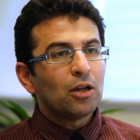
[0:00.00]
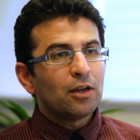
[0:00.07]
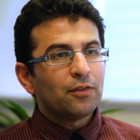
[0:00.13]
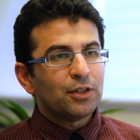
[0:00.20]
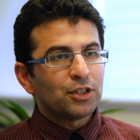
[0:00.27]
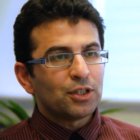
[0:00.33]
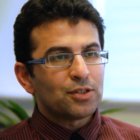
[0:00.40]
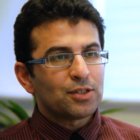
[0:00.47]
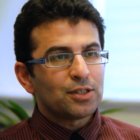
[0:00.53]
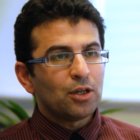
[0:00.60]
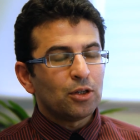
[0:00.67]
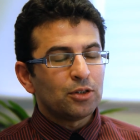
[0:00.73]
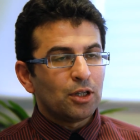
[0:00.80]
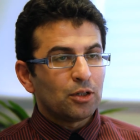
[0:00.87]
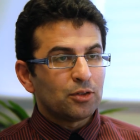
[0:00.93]
efficiency,
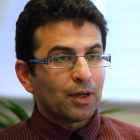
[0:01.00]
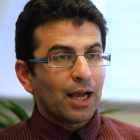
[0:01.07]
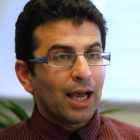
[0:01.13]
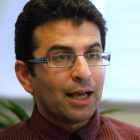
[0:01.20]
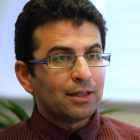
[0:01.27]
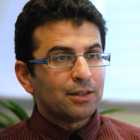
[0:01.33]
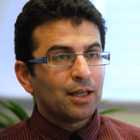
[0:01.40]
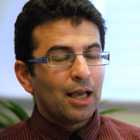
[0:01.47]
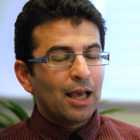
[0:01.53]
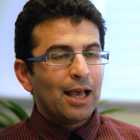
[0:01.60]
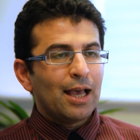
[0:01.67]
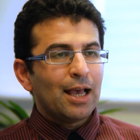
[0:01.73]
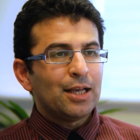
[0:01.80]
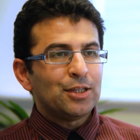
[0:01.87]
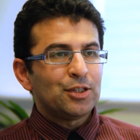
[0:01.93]
on the other hand,
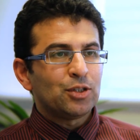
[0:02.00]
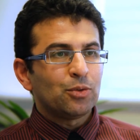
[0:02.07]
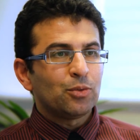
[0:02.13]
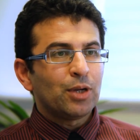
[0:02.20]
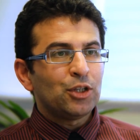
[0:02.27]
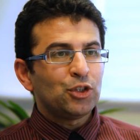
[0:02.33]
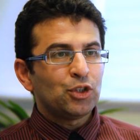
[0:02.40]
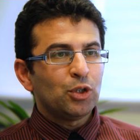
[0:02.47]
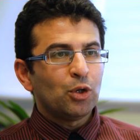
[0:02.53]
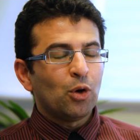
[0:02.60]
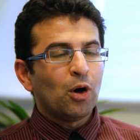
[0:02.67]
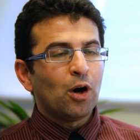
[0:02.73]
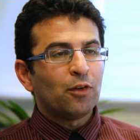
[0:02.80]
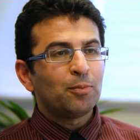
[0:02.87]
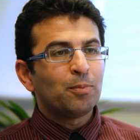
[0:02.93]
is the ratio
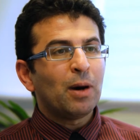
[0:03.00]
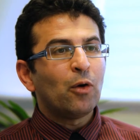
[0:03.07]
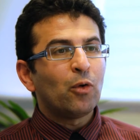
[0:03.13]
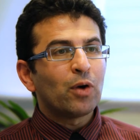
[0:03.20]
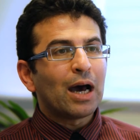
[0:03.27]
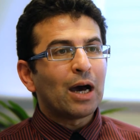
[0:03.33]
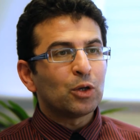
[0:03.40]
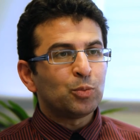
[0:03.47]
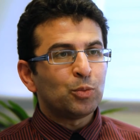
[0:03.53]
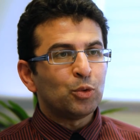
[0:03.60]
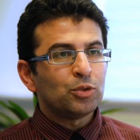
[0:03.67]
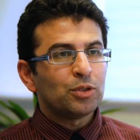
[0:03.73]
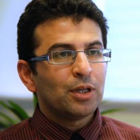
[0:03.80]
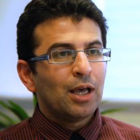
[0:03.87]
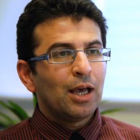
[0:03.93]
of power output
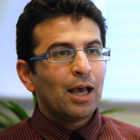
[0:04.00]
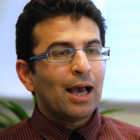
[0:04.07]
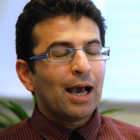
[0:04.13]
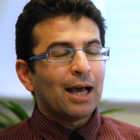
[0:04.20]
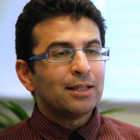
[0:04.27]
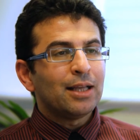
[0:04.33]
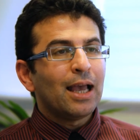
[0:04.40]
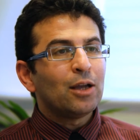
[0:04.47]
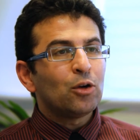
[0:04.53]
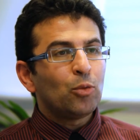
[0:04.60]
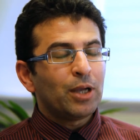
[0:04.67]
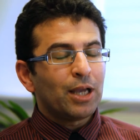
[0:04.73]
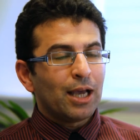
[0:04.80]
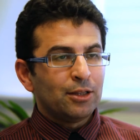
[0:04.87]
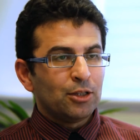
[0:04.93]
and
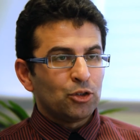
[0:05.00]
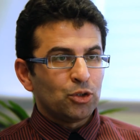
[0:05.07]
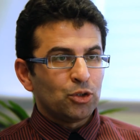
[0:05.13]
aerobic energy